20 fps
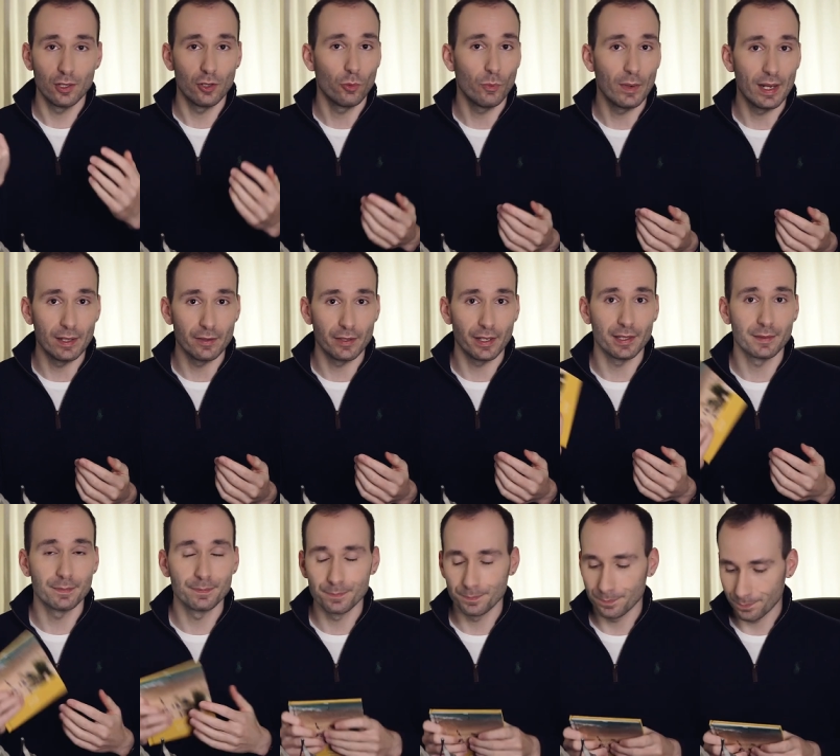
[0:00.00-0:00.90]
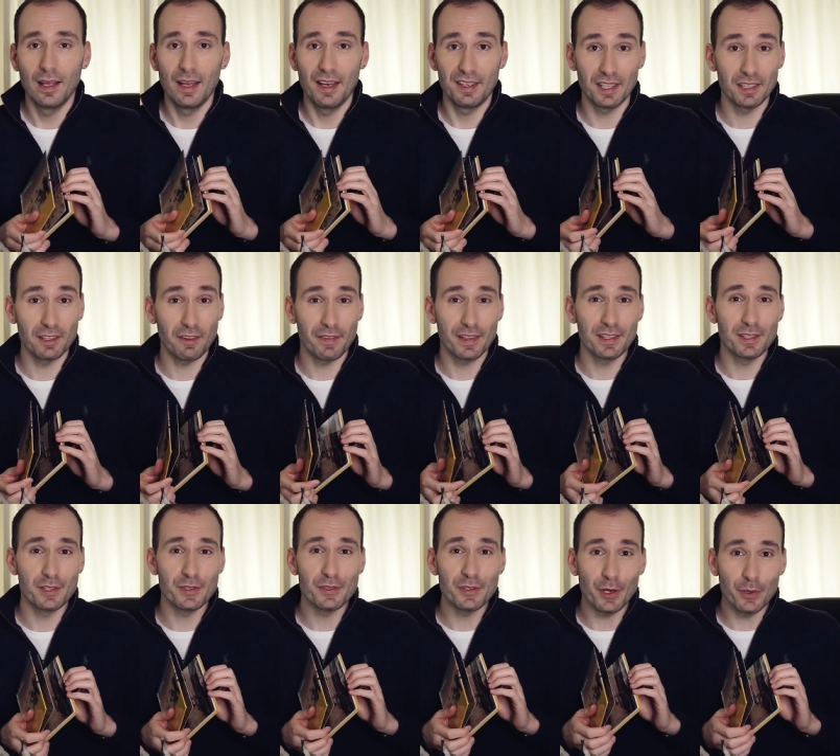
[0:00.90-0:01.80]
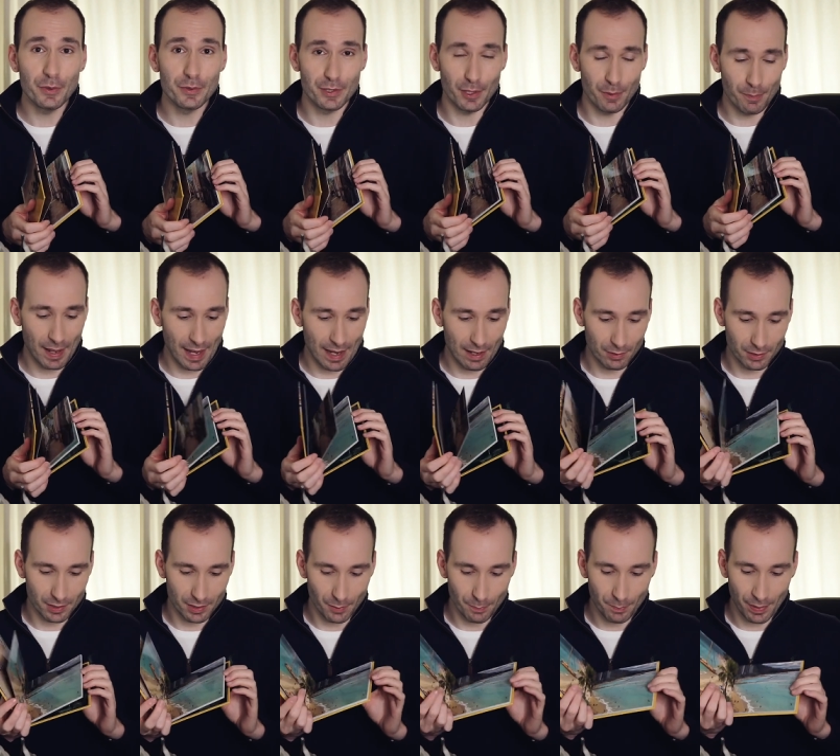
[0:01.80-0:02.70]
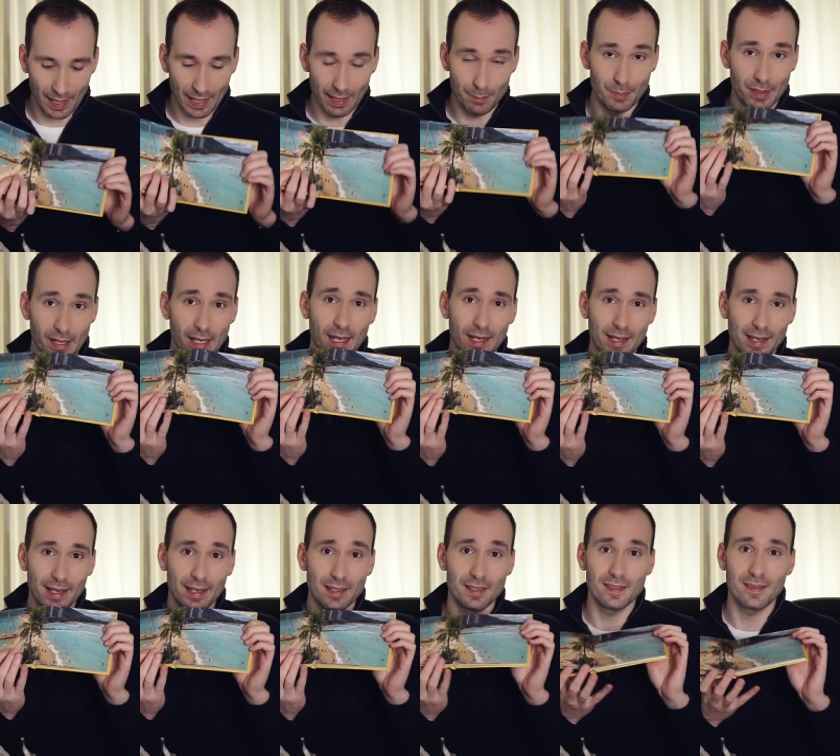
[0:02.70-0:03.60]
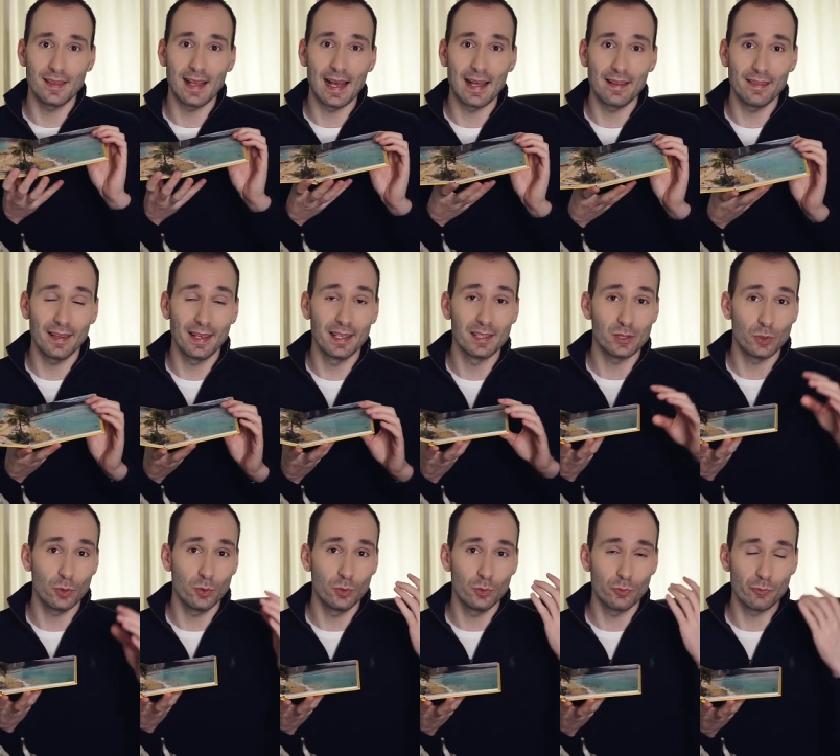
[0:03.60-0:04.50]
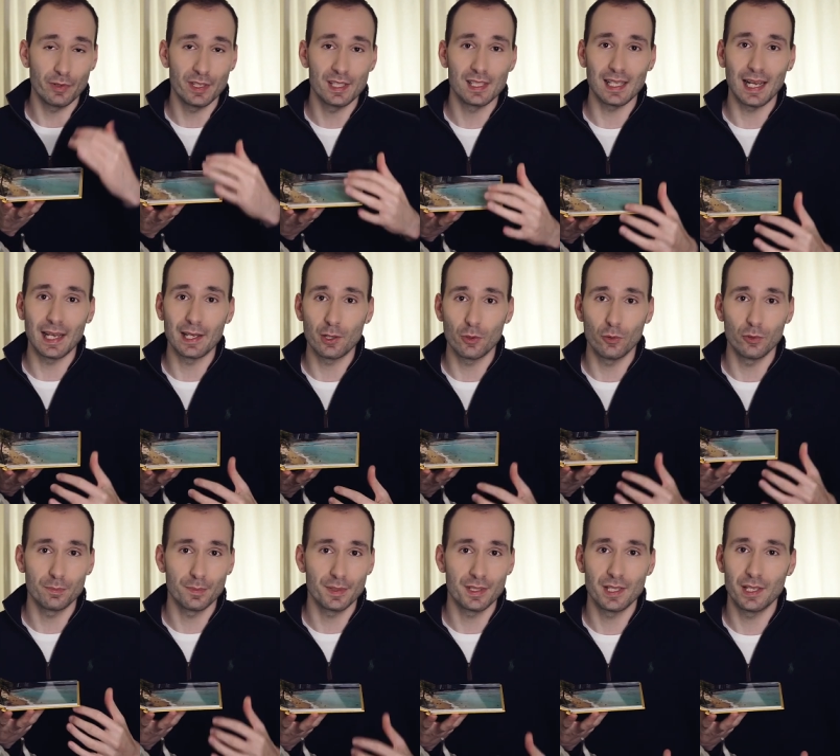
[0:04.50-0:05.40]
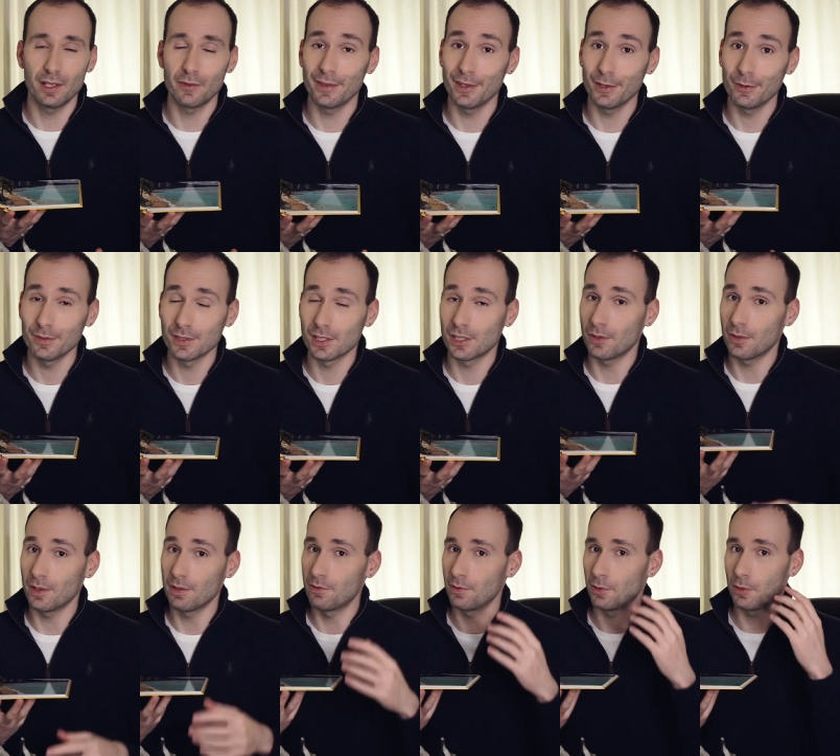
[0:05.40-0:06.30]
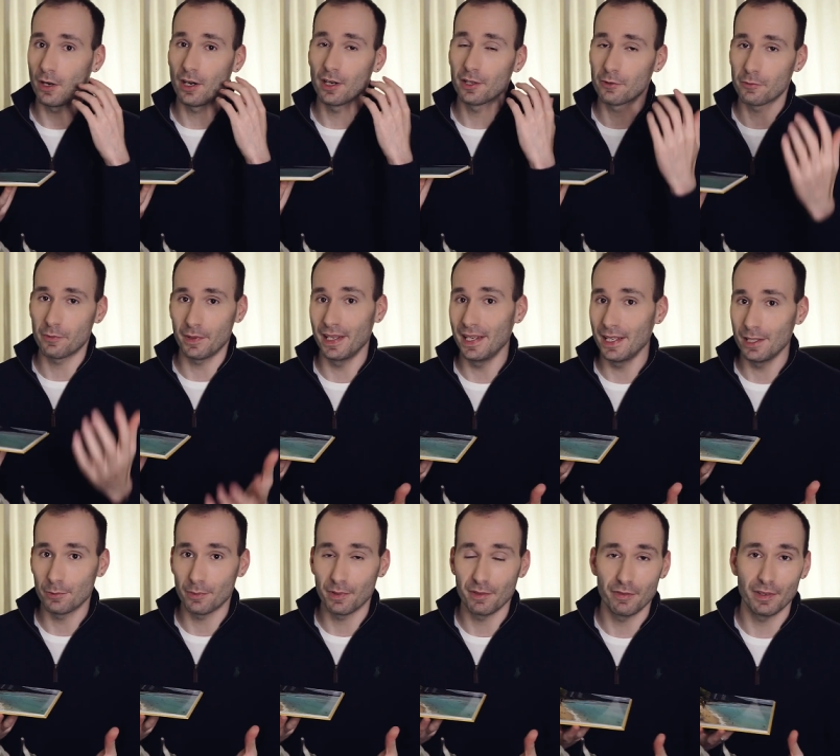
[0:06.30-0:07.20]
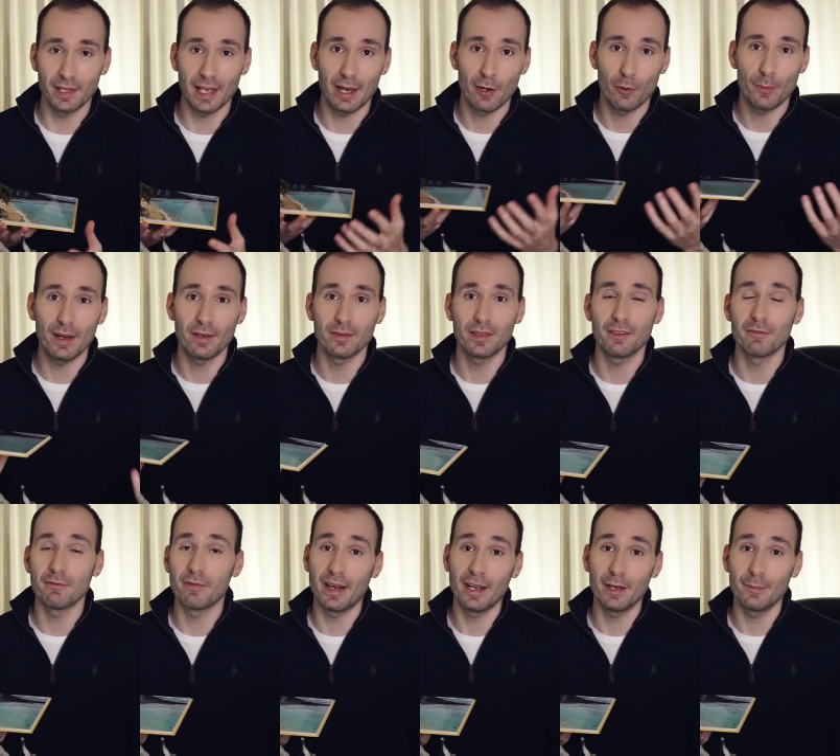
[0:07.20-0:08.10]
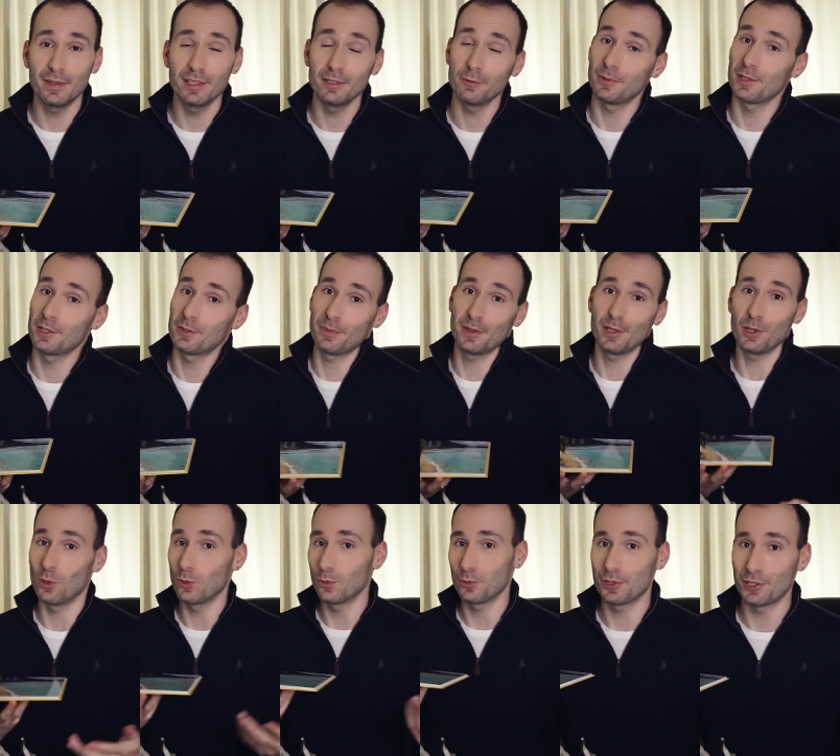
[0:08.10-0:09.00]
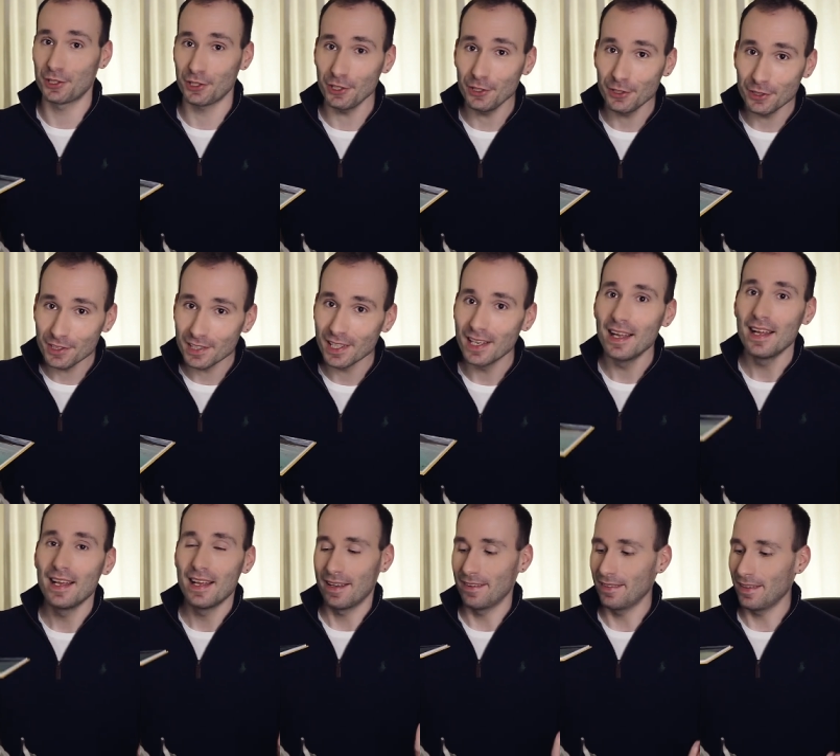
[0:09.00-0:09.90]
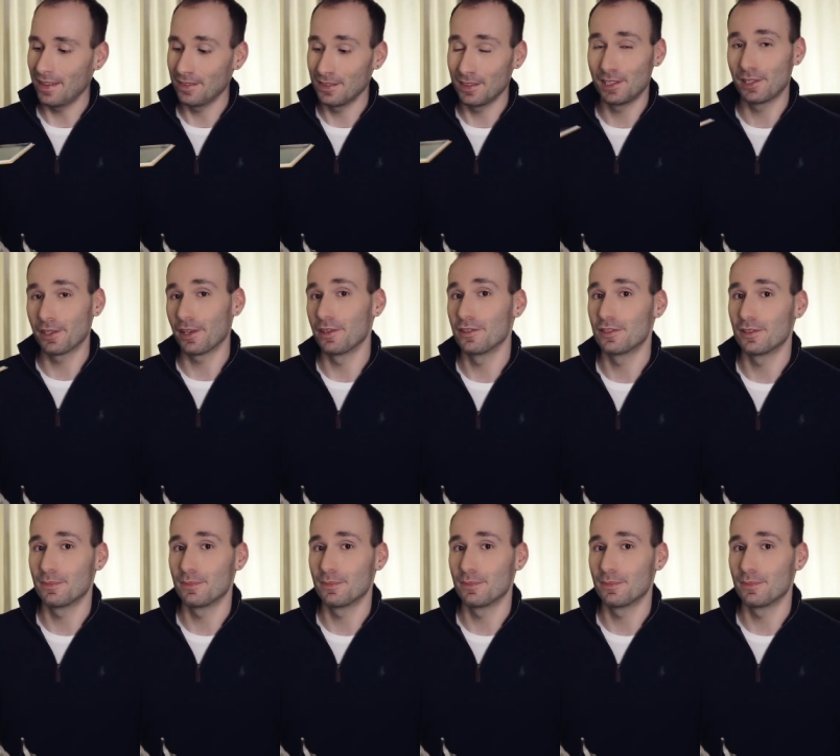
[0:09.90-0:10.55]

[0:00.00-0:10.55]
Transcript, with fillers: well done. Another thing to note about the paper is that it's all recycled material. So if you are green, or if you care about the environment, which we all should, then this is going to